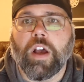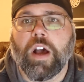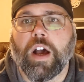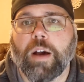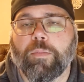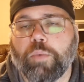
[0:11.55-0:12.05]

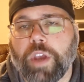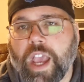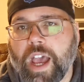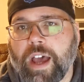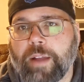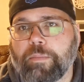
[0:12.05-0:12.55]
Uh, we
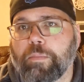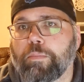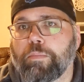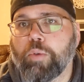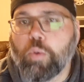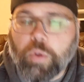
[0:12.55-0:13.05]
had
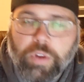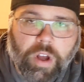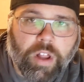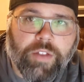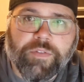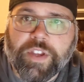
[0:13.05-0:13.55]
pooled
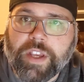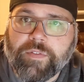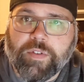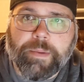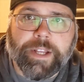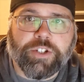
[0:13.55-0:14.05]
all of the
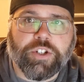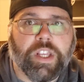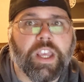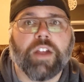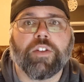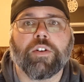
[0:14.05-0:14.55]
information
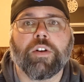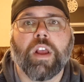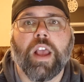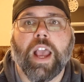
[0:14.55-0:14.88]
together,